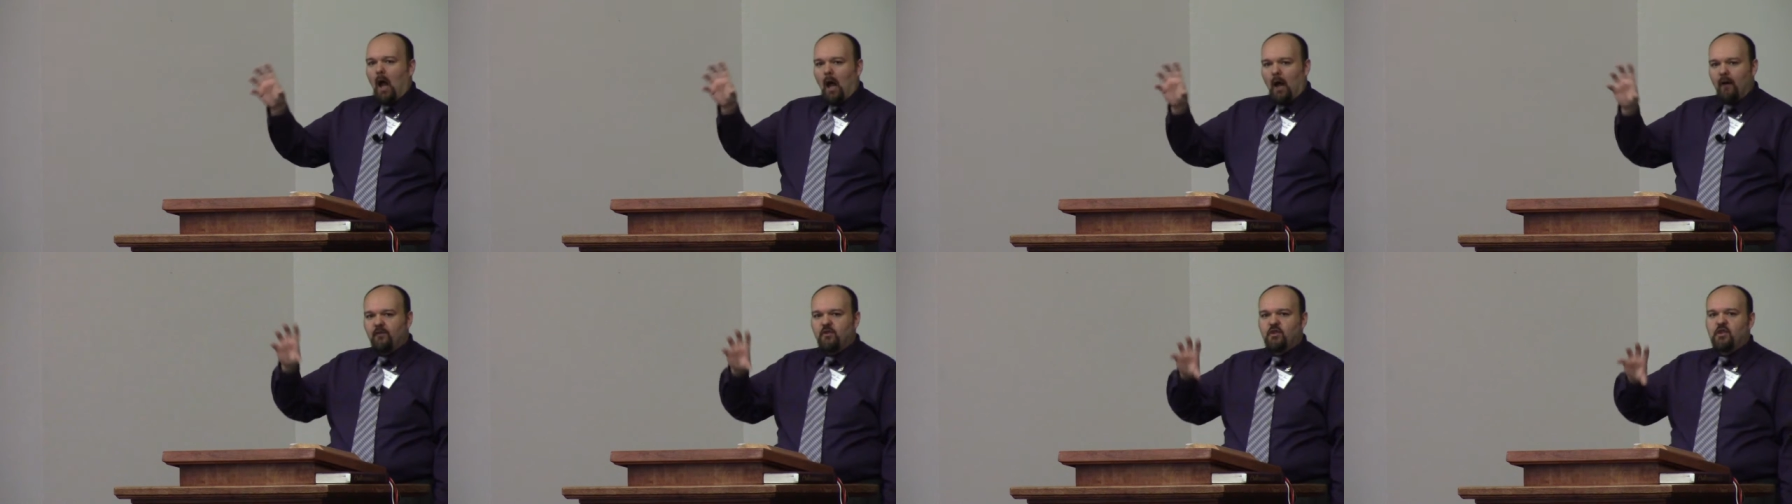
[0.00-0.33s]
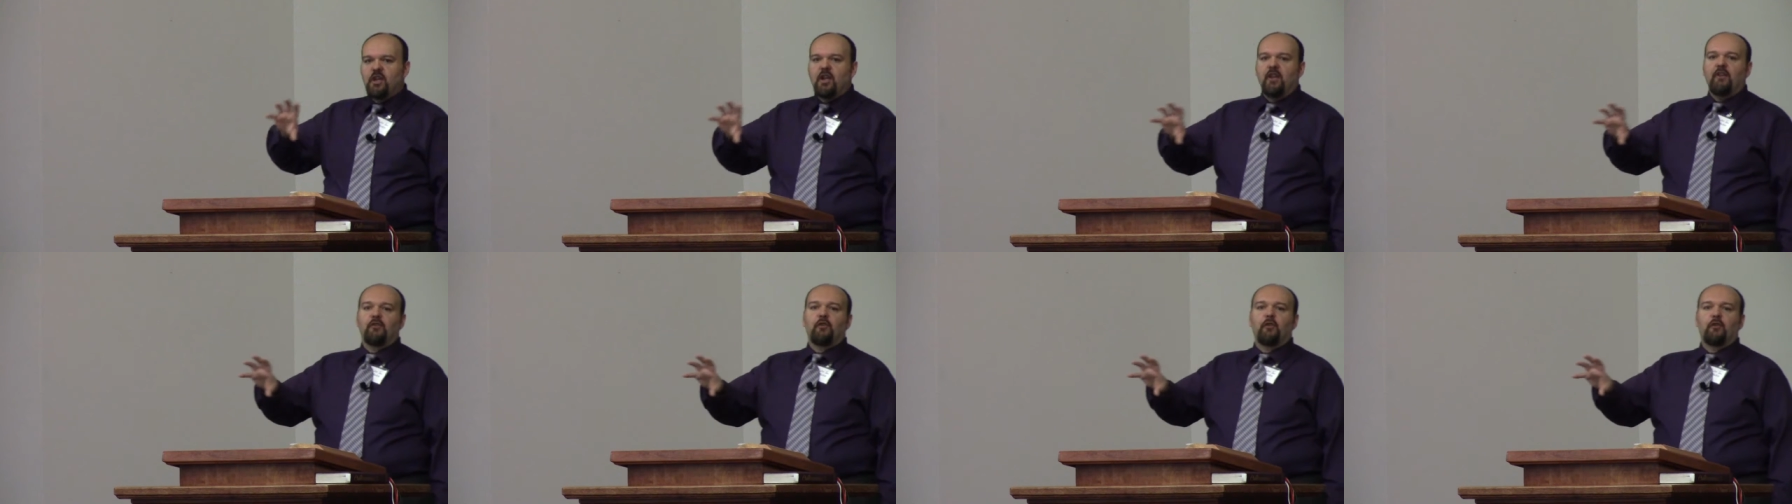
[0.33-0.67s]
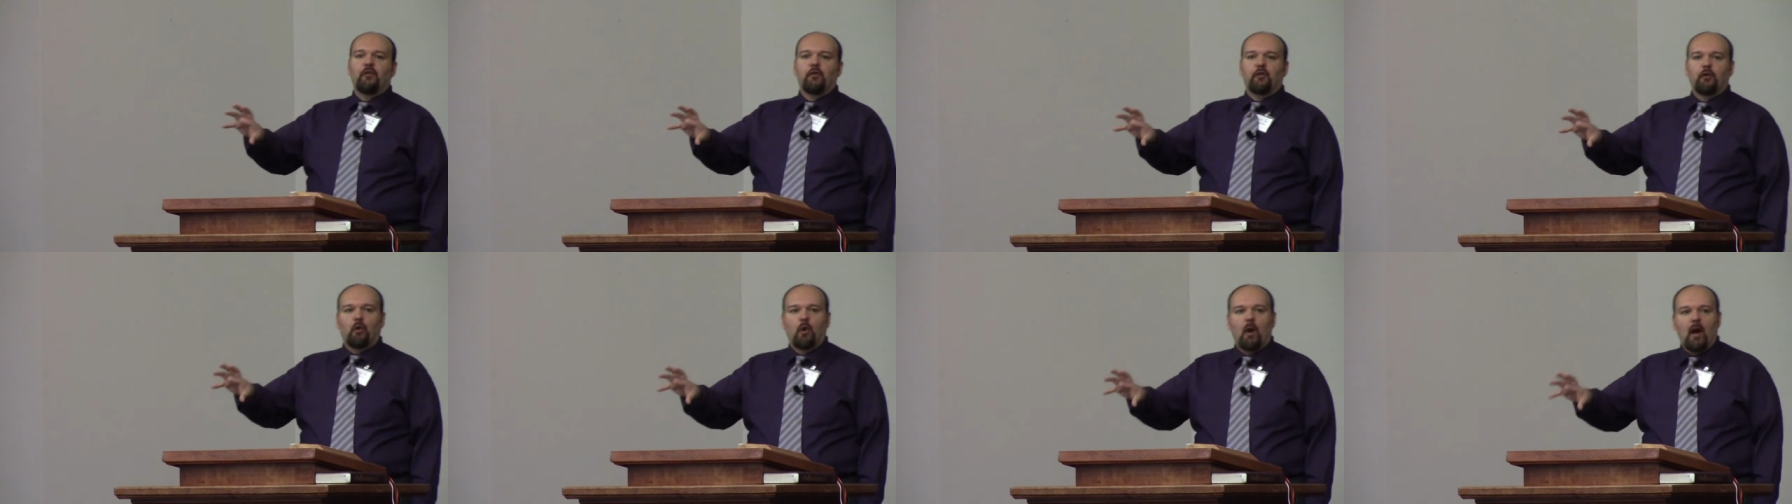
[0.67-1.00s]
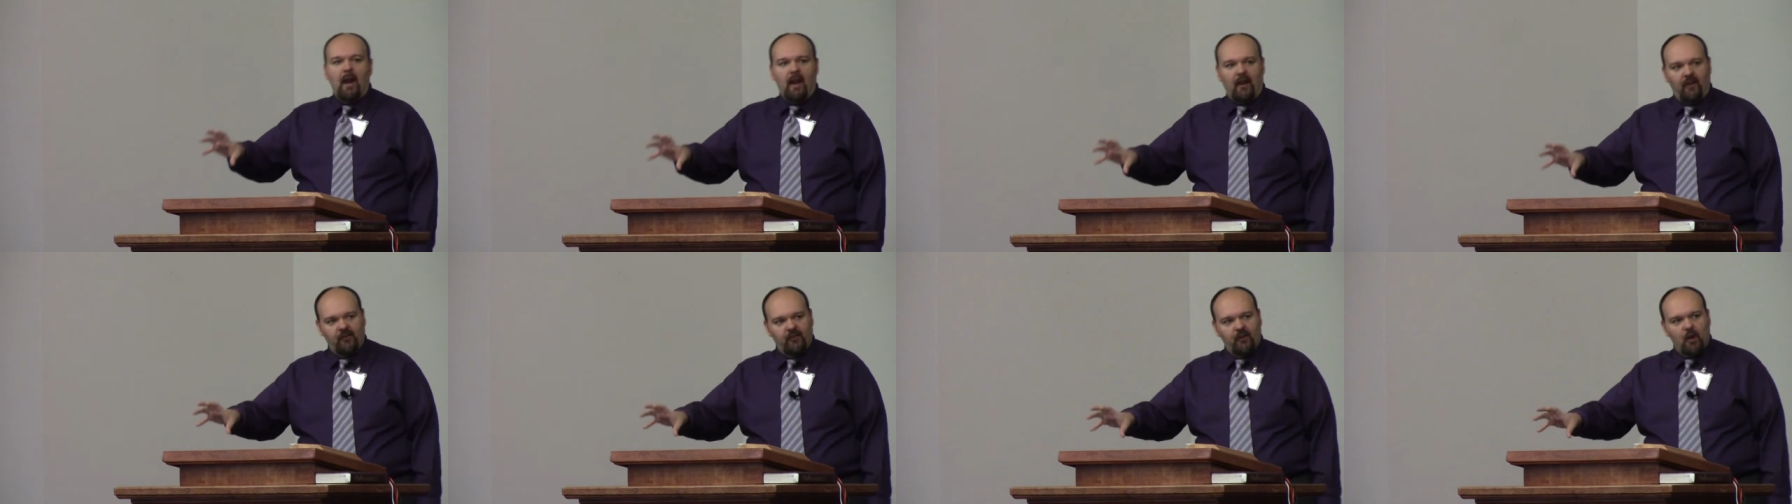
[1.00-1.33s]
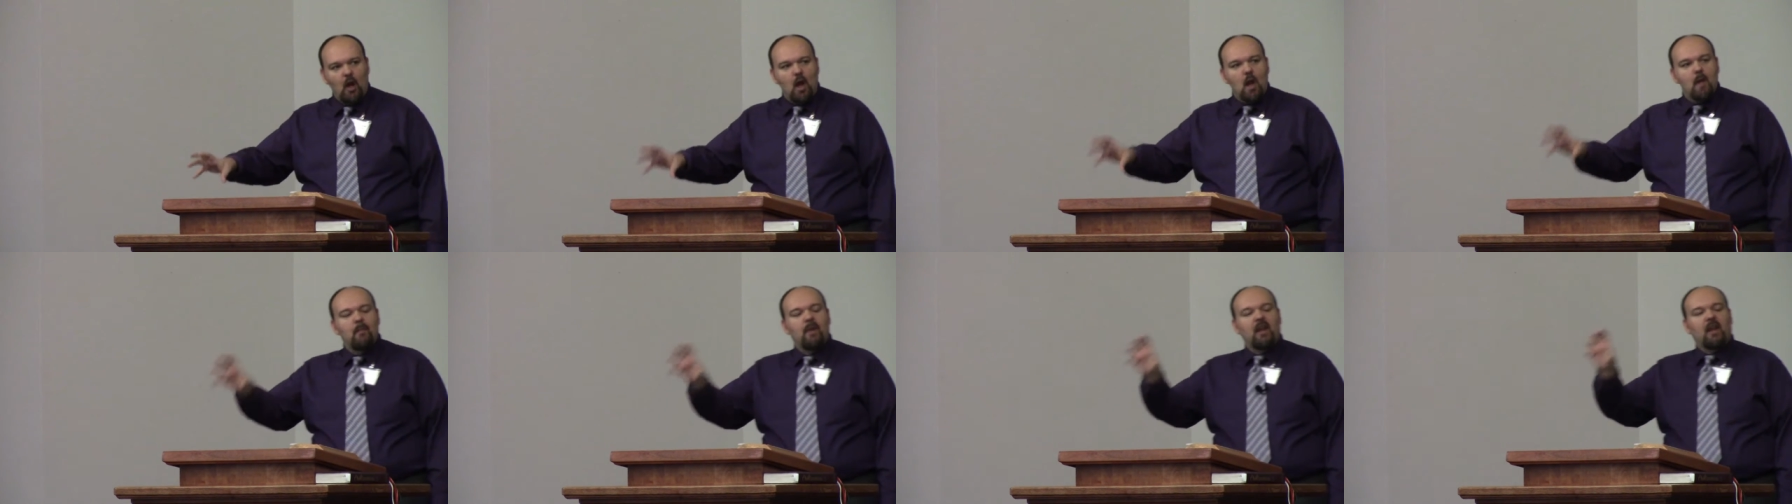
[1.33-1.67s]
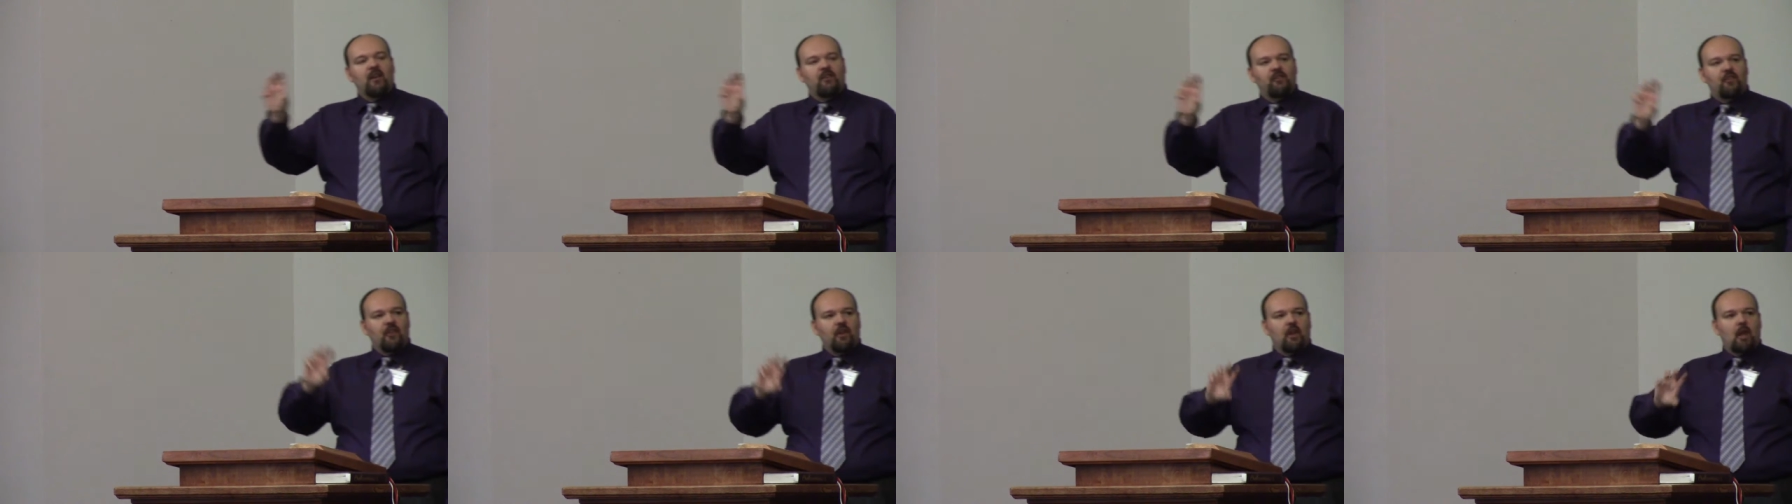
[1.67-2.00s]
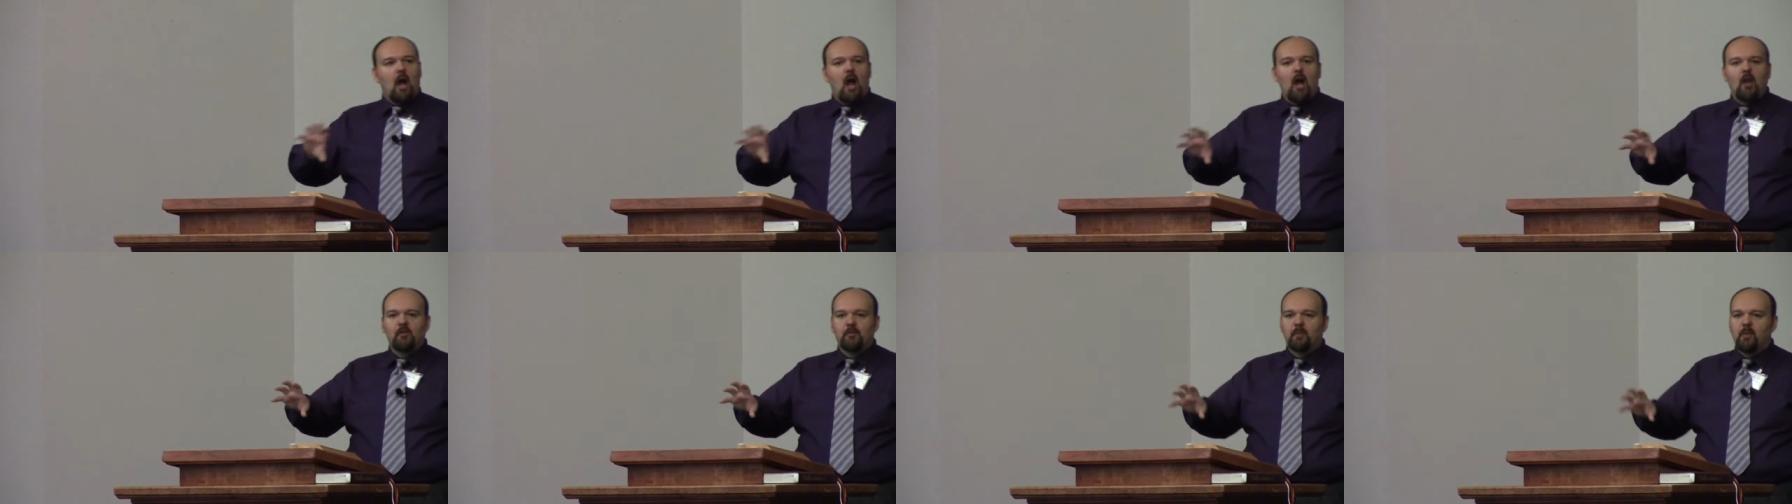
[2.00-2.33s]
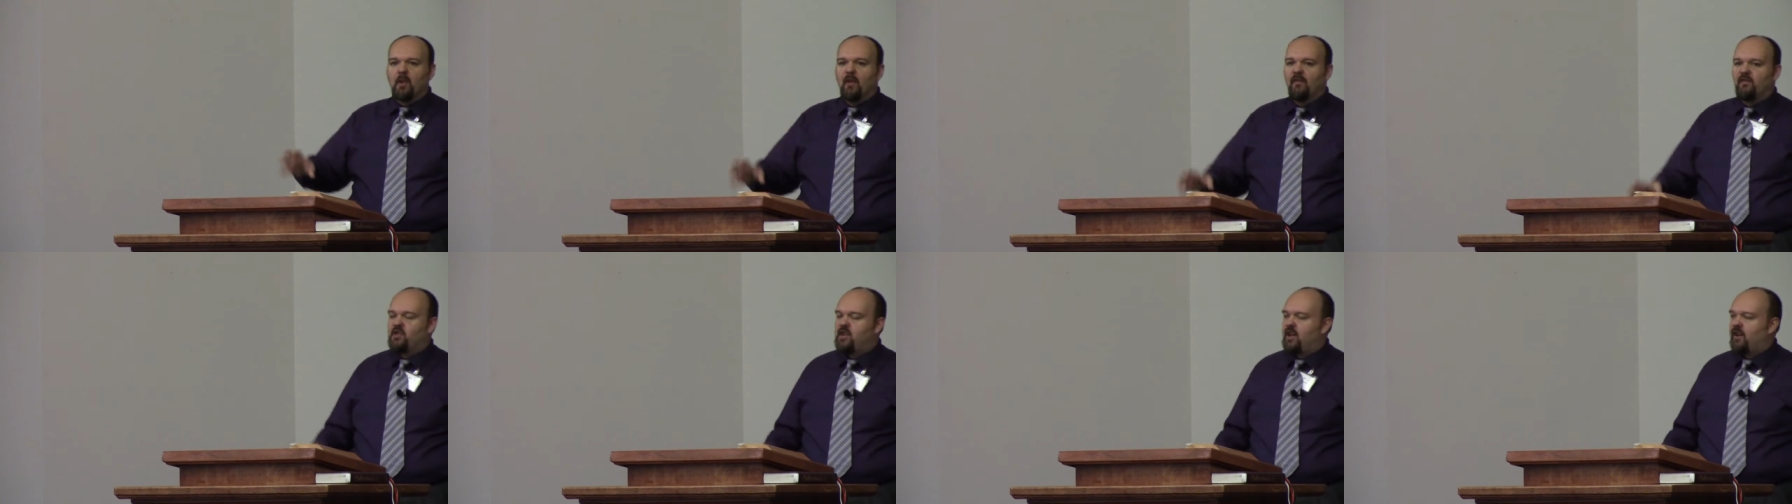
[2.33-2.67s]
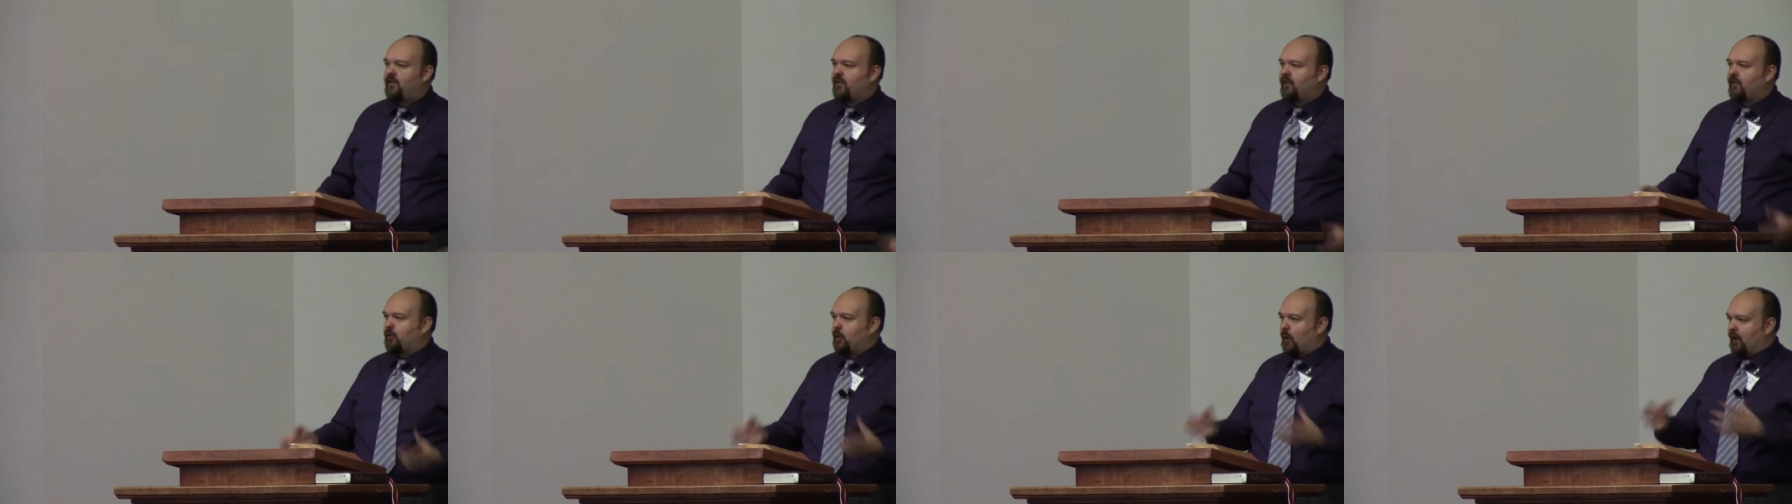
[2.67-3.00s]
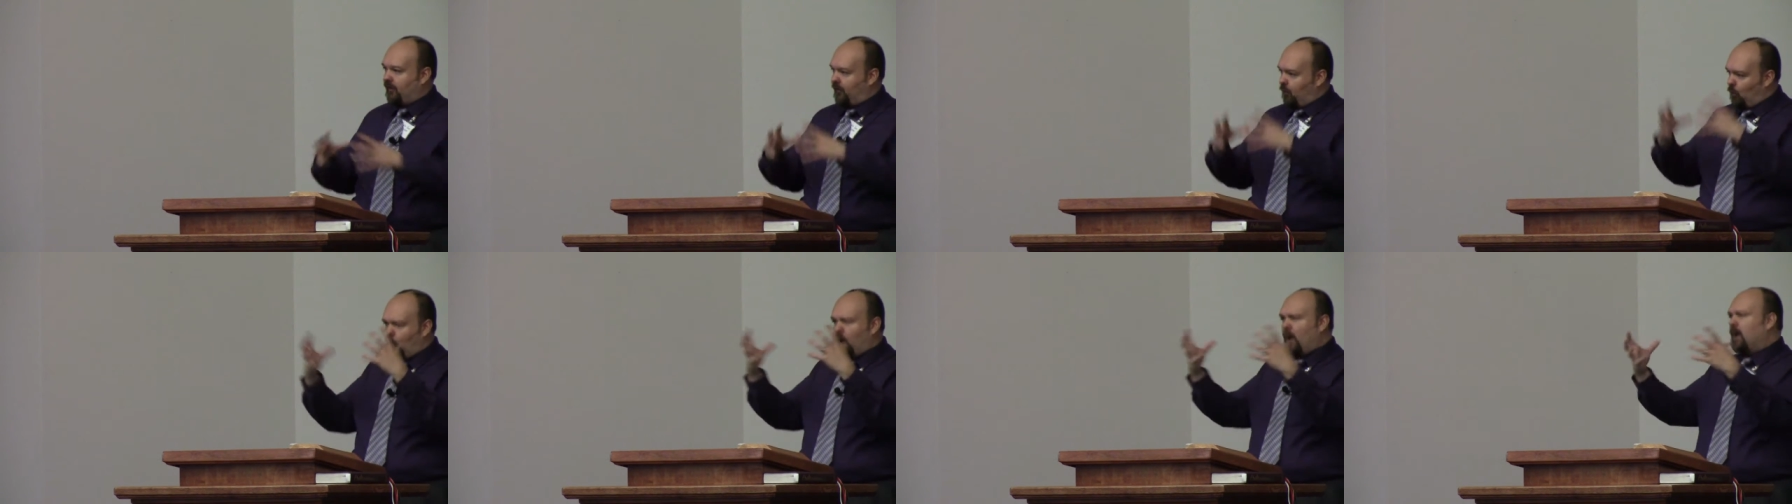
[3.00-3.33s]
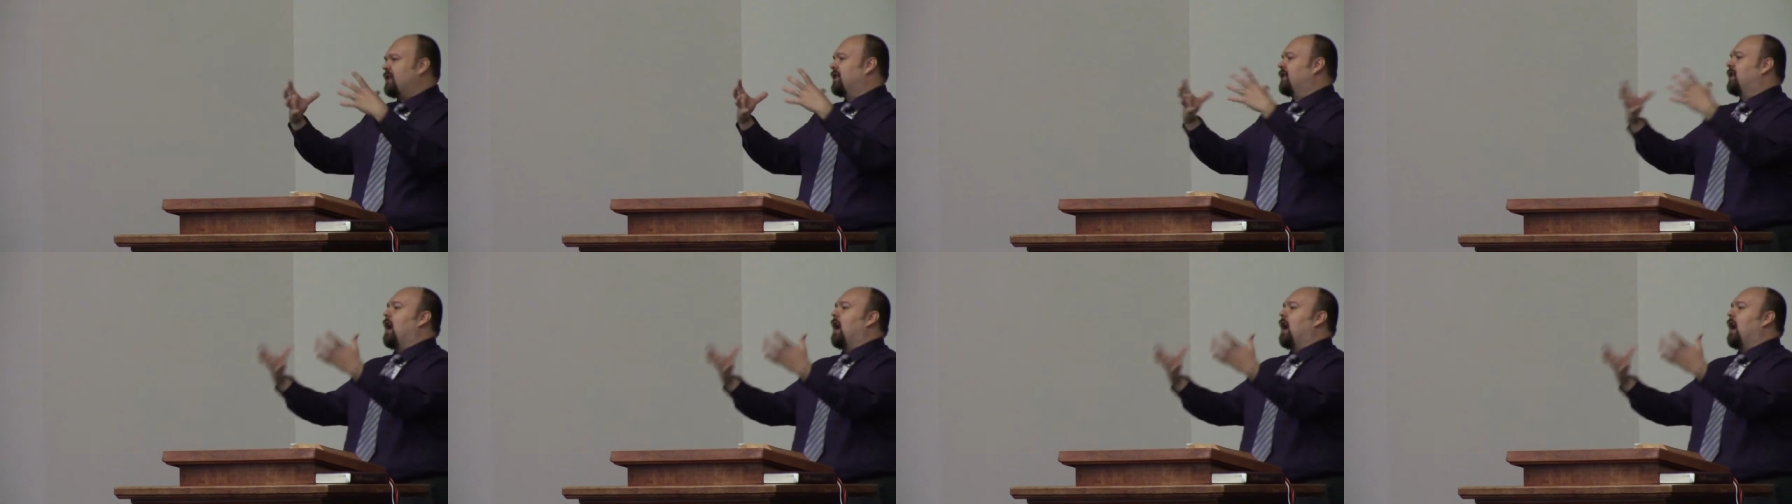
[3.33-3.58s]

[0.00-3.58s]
of Jesus Christ. Because the gospel of Jesus Christ, the word